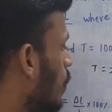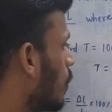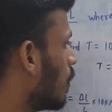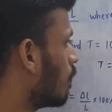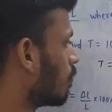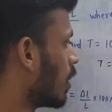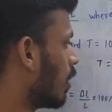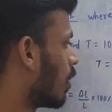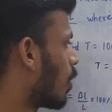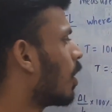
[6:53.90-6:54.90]
to
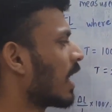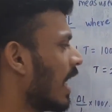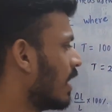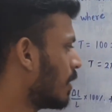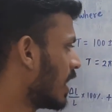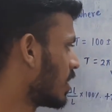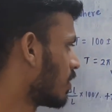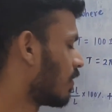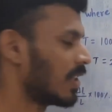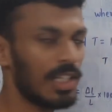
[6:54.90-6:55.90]
uh, wrong
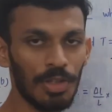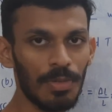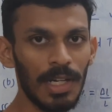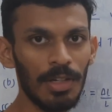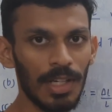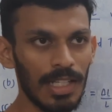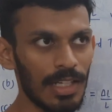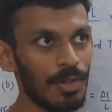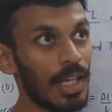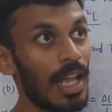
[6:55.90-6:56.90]
calibration of the instrument, you can
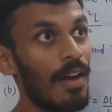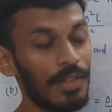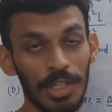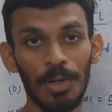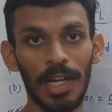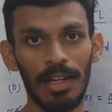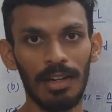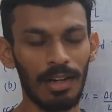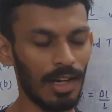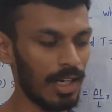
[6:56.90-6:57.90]
say you can have zero
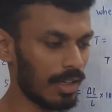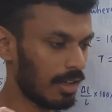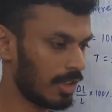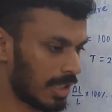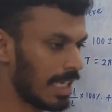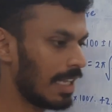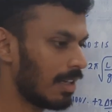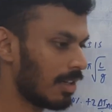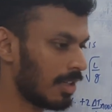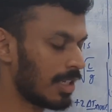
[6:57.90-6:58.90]
error, right? Uh, the
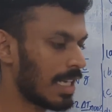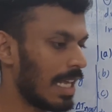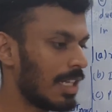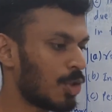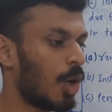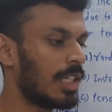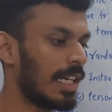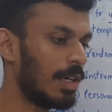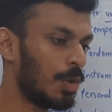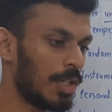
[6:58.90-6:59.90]
scale the scale is not
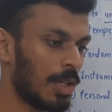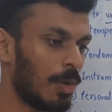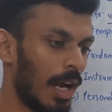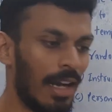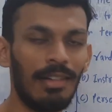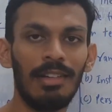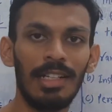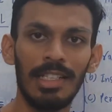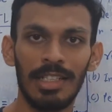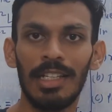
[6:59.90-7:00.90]
set to zero at the
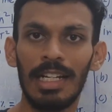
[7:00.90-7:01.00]
initial